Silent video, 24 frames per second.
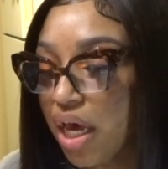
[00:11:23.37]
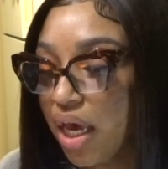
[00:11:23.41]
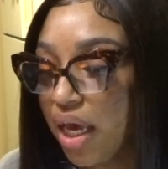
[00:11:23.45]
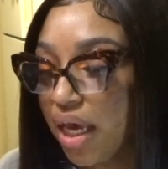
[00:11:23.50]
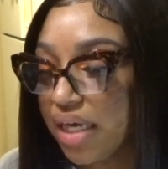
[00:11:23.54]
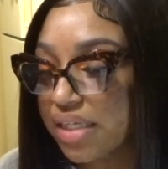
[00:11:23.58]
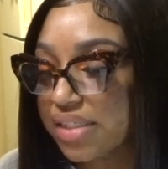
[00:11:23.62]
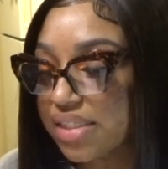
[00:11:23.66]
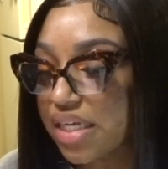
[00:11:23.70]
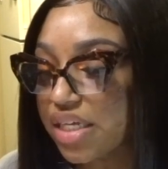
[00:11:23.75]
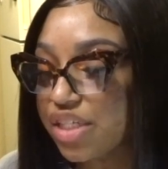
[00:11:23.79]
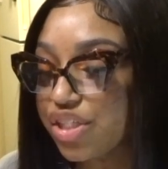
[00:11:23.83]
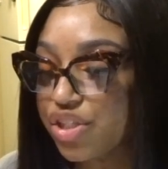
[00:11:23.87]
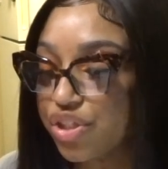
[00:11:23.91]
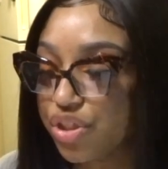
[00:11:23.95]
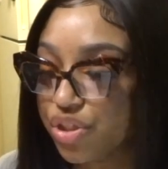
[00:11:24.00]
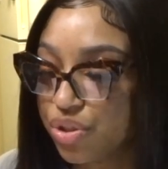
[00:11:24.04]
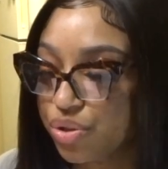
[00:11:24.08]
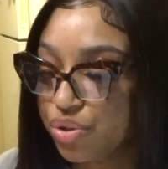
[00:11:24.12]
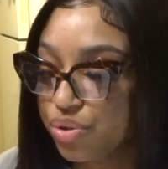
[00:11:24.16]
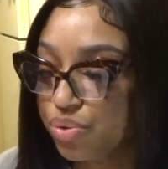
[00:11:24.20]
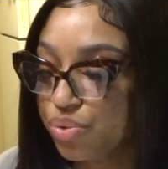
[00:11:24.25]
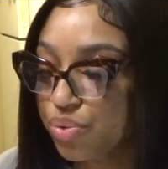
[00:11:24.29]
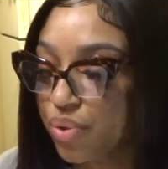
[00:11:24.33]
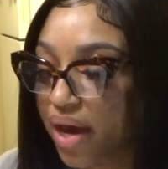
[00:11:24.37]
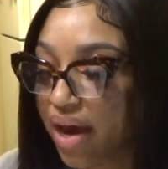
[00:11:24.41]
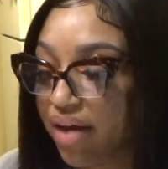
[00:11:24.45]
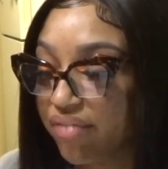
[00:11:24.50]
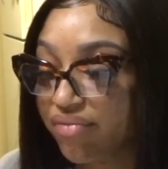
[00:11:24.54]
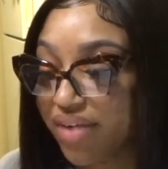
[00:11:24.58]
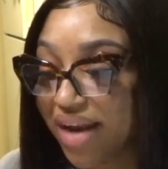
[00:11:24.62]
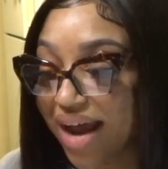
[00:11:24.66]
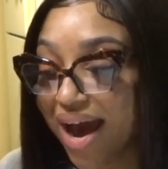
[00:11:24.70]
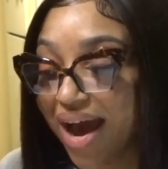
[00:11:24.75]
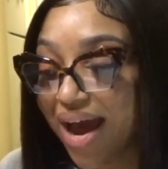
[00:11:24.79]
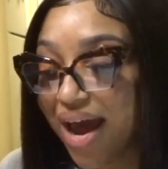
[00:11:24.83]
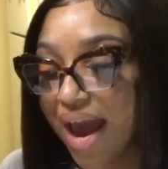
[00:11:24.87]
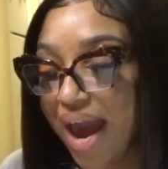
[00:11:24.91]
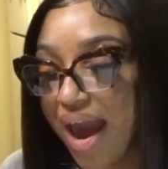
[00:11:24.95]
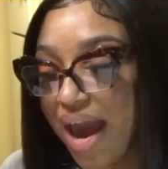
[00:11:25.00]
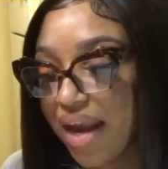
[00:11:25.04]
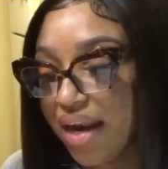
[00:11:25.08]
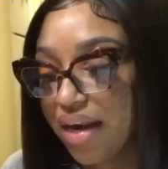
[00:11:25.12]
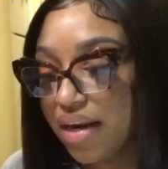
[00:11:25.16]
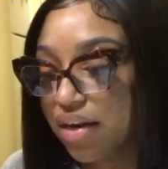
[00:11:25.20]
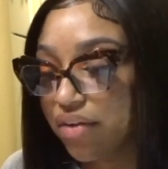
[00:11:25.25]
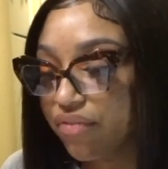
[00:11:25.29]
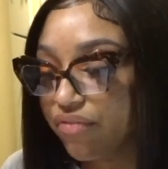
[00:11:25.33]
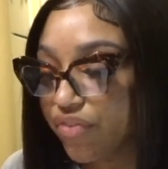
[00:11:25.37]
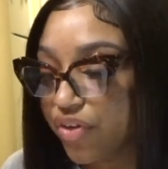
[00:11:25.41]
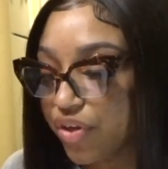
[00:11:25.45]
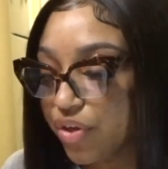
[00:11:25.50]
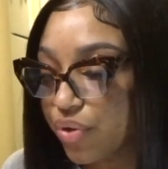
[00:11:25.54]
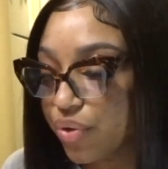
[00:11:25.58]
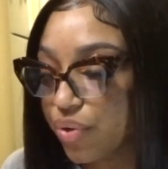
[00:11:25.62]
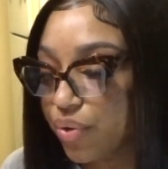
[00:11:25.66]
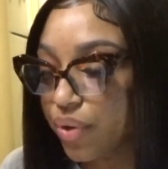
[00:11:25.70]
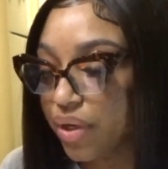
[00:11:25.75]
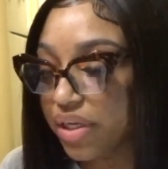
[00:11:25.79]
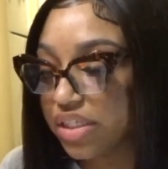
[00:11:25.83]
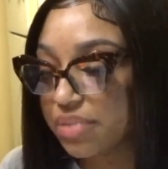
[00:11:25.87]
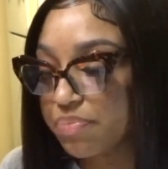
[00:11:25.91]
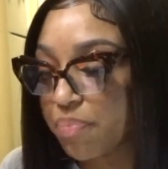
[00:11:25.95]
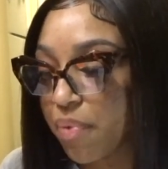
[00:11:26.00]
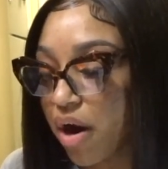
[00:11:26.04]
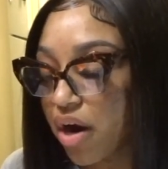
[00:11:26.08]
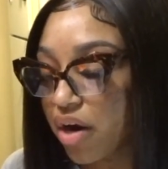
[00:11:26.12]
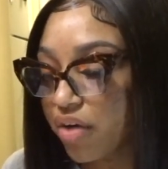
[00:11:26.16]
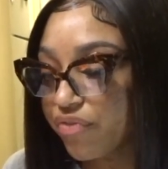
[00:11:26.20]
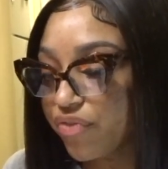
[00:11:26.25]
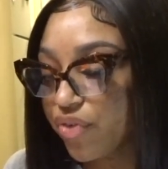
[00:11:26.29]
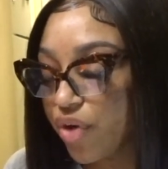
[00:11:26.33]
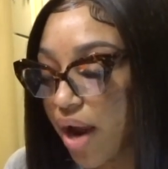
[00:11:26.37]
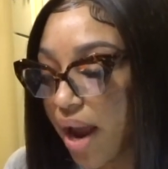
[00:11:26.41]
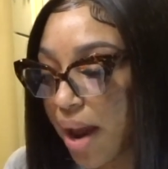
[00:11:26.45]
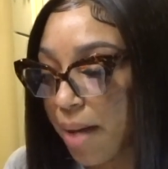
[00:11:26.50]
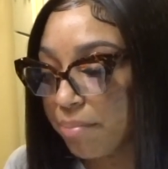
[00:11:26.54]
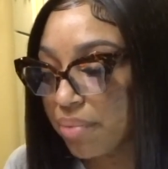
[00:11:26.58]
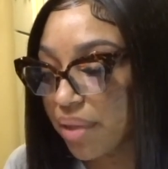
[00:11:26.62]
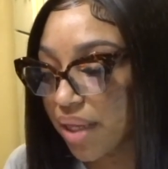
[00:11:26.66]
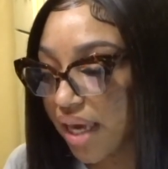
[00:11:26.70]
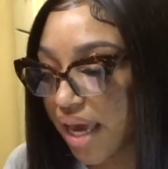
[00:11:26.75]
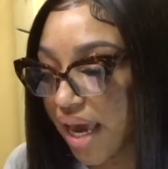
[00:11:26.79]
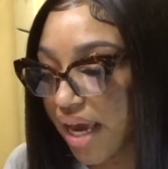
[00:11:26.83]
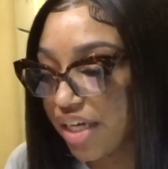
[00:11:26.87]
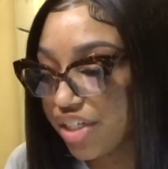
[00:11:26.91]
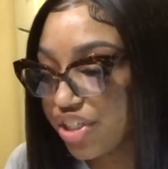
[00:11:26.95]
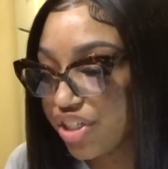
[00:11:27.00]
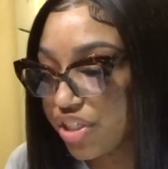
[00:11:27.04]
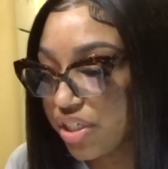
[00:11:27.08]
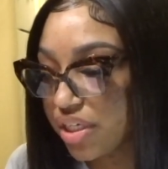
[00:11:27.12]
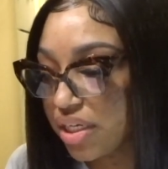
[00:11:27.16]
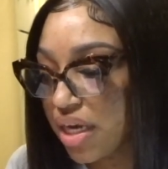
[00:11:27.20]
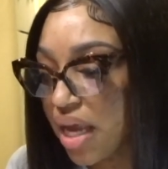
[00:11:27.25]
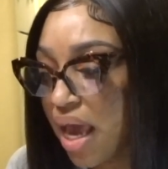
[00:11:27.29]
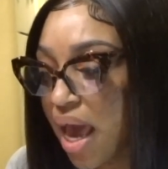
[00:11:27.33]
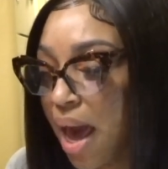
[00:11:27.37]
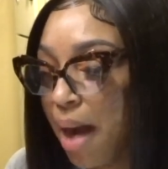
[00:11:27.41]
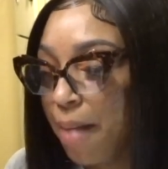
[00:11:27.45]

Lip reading: it says you have not added a vehicle as part of your application,